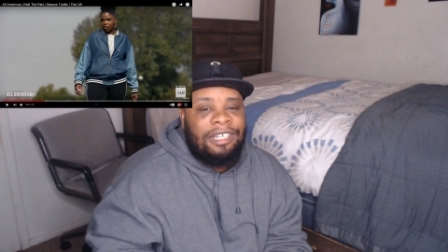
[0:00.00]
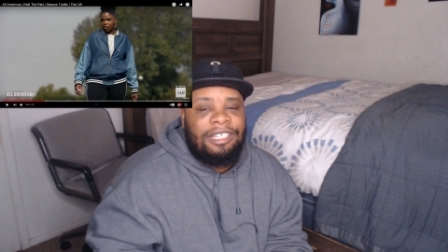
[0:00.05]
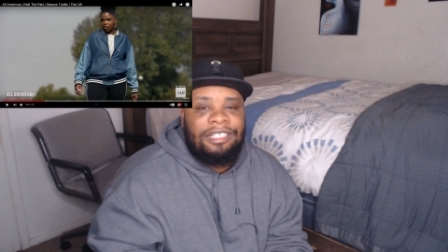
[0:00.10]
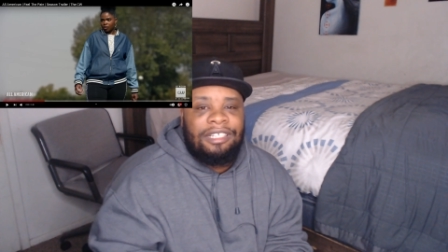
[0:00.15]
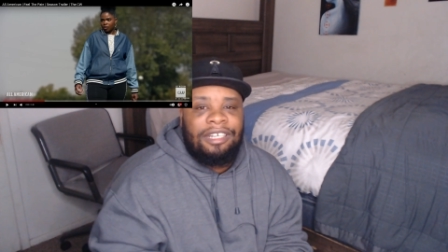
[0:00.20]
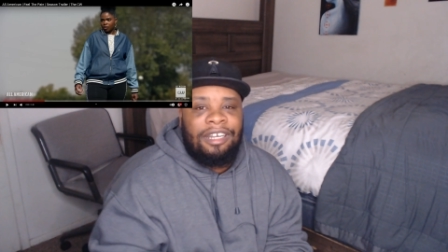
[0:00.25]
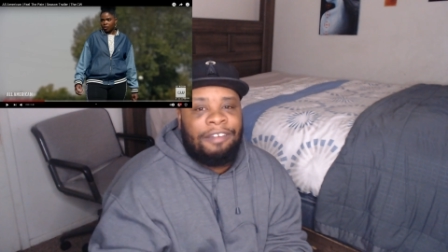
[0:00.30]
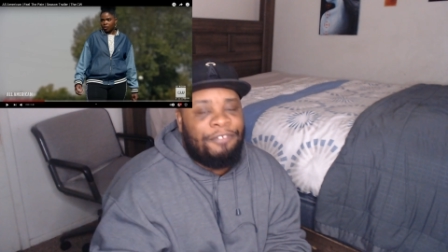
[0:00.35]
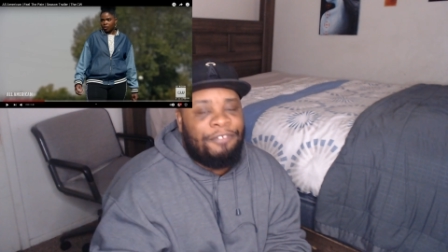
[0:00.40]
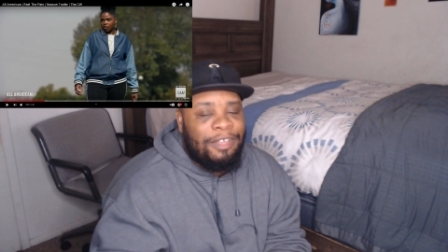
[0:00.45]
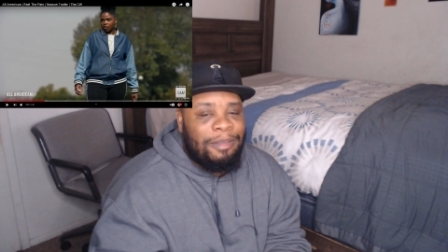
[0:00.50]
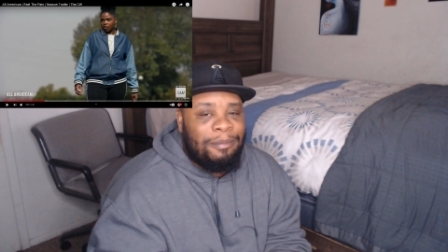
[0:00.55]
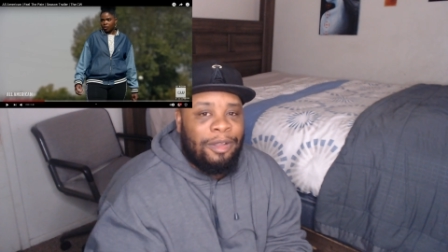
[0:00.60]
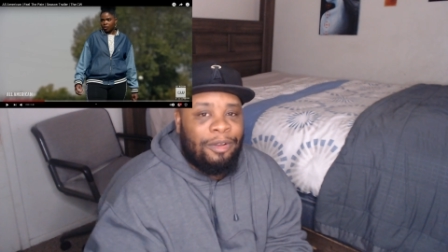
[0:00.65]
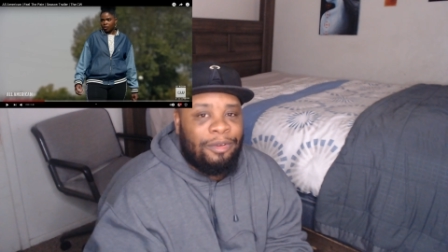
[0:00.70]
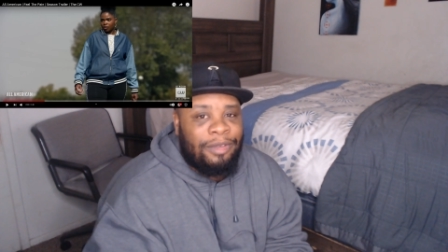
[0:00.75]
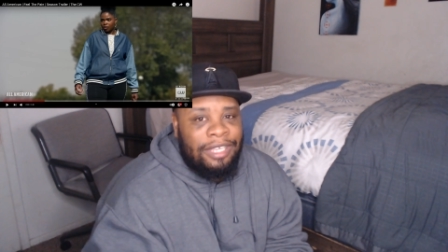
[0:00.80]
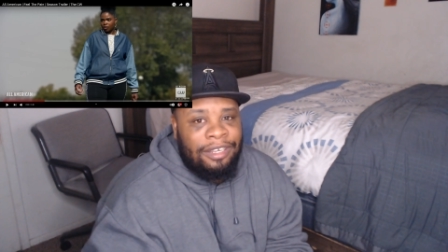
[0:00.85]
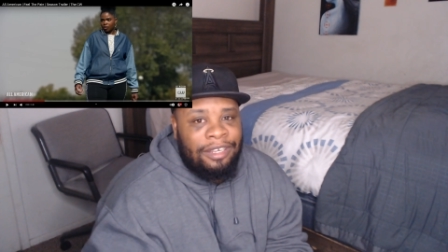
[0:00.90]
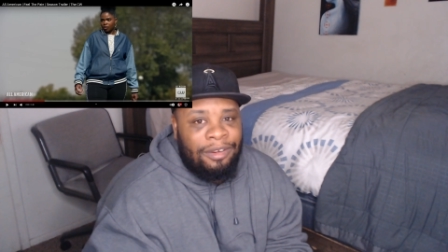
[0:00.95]
a female
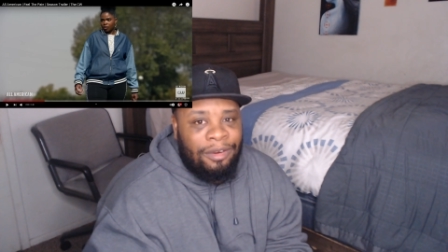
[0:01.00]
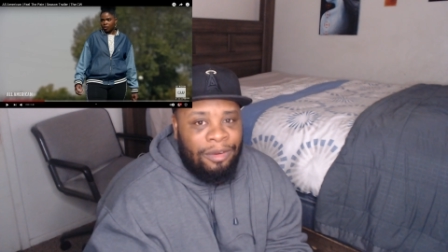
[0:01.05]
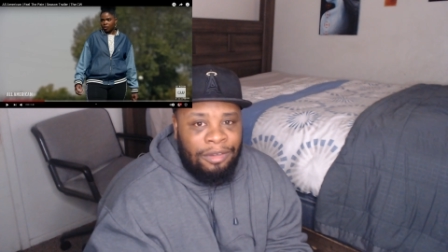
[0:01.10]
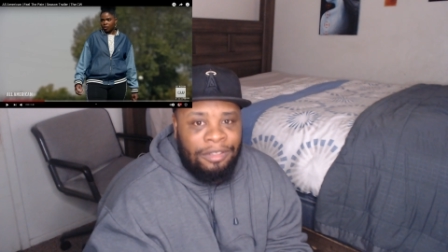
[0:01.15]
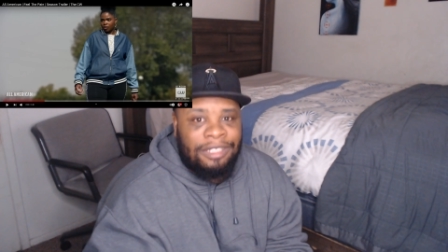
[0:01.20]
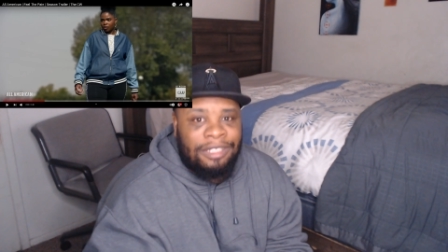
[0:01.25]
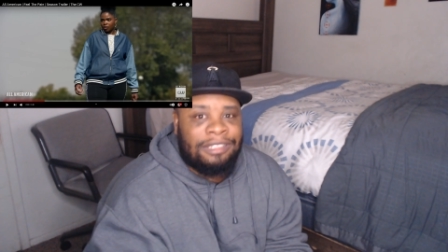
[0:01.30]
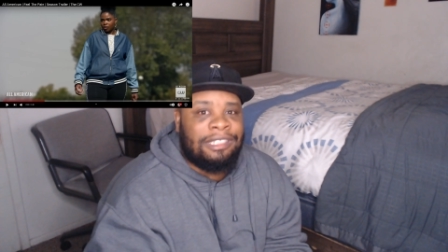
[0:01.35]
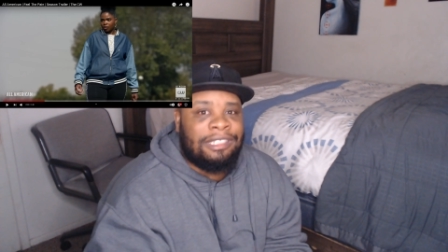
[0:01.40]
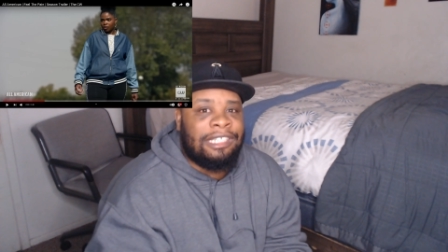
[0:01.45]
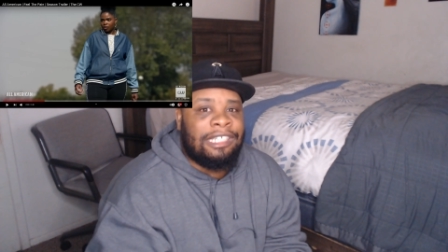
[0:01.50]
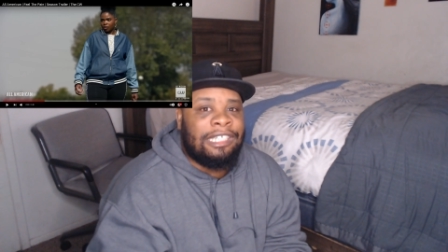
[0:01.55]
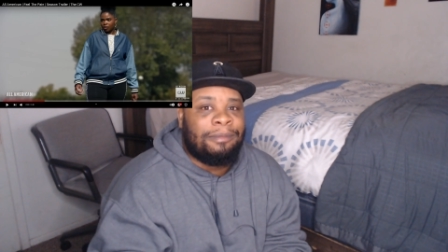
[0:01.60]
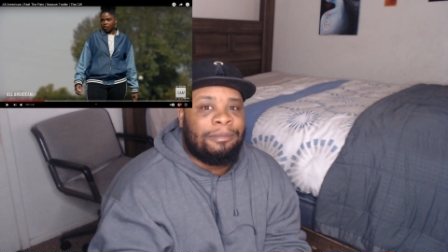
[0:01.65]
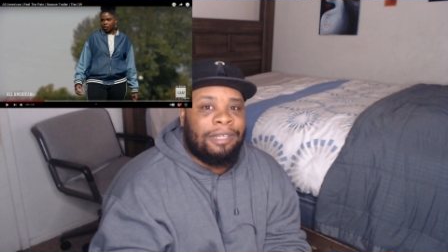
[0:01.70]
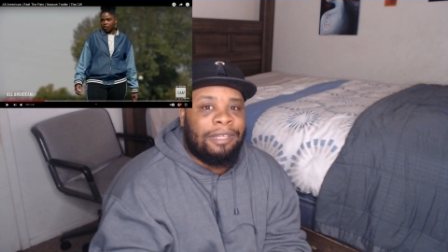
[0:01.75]
kicker on the team.